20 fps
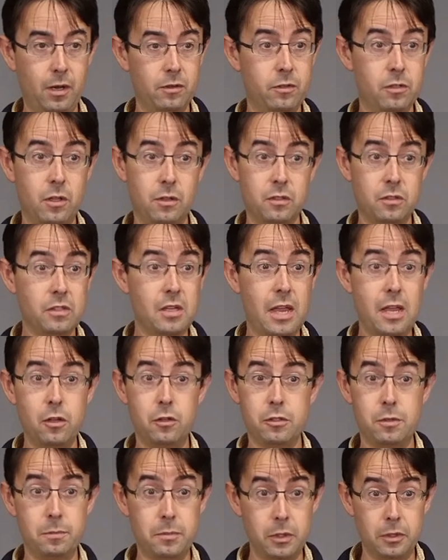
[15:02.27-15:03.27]
out of us on the
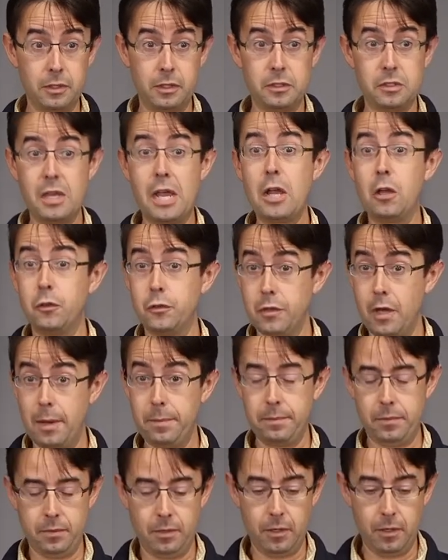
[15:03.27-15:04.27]
sales and building sales
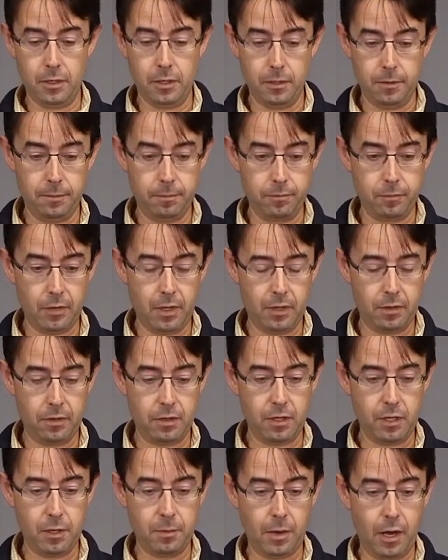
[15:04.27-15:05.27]
up um, and
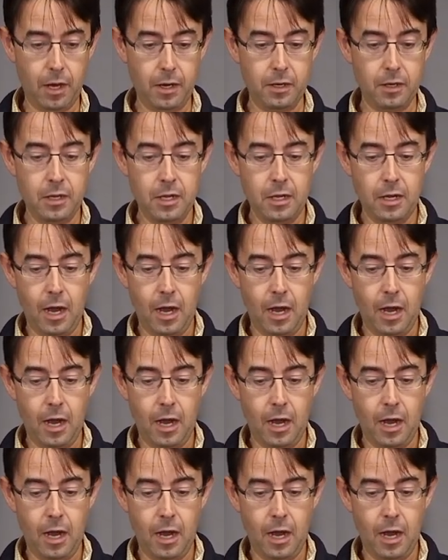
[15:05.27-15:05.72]
thinking about it.